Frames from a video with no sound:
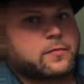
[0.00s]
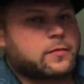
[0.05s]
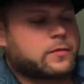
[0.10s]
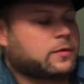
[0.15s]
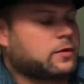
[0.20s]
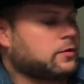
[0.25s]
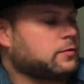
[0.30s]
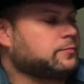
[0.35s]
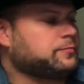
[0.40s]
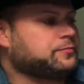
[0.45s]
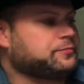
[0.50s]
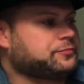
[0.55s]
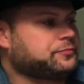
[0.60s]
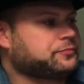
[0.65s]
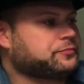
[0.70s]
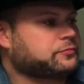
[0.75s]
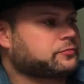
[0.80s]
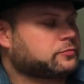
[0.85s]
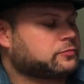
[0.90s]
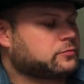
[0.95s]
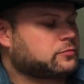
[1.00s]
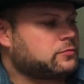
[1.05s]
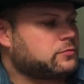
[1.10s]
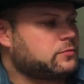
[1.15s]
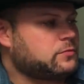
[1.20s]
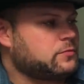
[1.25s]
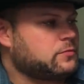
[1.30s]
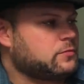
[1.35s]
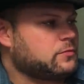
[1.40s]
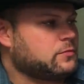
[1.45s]

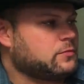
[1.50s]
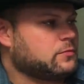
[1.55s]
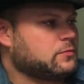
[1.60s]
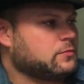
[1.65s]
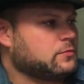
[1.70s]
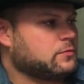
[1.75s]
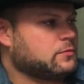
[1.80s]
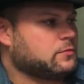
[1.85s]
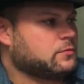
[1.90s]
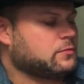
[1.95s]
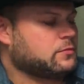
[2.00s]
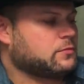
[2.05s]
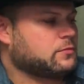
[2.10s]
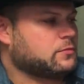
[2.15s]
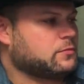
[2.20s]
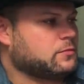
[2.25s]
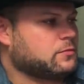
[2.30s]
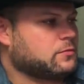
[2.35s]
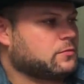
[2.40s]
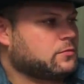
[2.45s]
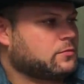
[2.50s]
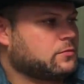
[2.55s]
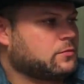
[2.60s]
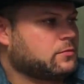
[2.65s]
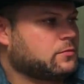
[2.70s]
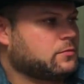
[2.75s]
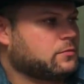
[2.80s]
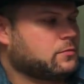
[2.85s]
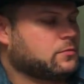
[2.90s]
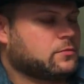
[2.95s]

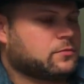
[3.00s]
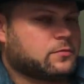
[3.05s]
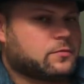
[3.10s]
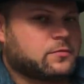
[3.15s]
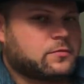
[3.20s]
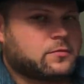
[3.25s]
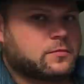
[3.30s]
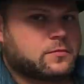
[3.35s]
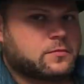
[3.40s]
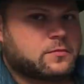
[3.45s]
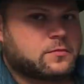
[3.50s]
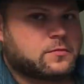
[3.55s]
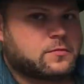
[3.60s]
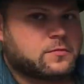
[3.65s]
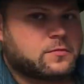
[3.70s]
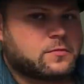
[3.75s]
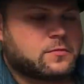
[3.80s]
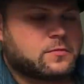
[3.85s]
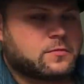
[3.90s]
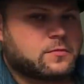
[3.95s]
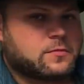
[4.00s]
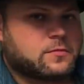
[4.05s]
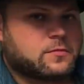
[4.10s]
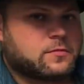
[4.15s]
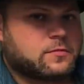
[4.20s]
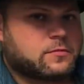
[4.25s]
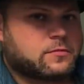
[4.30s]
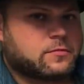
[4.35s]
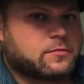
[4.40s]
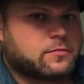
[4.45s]

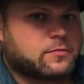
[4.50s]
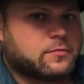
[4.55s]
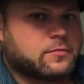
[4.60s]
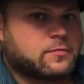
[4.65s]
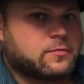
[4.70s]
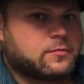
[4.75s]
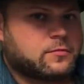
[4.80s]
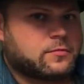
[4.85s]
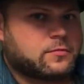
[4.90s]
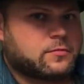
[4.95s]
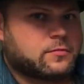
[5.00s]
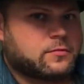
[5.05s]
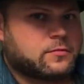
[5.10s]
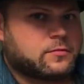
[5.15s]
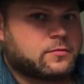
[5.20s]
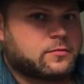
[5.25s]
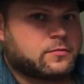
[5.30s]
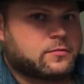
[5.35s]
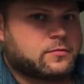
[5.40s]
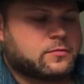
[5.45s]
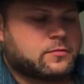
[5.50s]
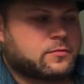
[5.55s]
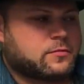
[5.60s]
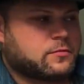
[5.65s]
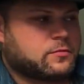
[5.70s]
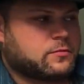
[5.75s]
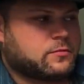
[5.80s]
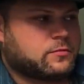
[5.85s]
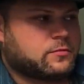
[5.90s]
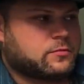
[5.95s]

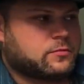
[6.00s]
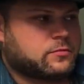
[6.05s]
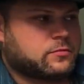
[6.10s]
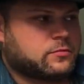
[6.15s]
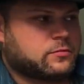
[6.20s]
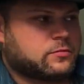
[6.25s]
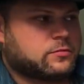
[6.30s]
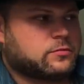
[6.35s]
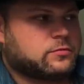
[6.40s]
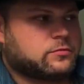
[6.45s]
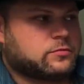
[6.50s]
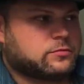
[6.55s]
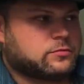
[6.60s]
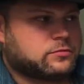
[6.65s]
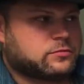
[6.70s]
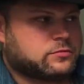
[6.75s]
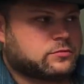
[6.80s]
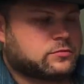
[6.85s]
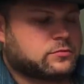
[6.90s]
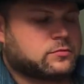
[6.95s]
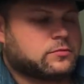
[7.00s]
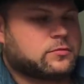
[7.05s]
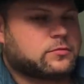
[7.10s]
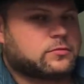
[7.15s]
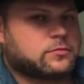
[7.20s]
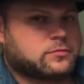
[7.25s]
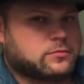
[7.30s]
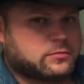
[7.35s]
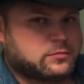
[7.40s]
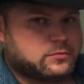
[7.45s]

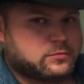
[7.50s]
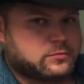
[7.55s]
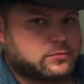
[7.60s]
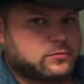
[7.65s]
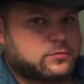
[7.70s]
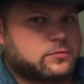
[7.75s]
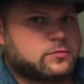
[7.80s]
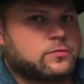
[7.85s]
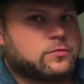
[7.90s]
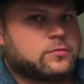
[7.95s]
No words are spoken by the person on screen.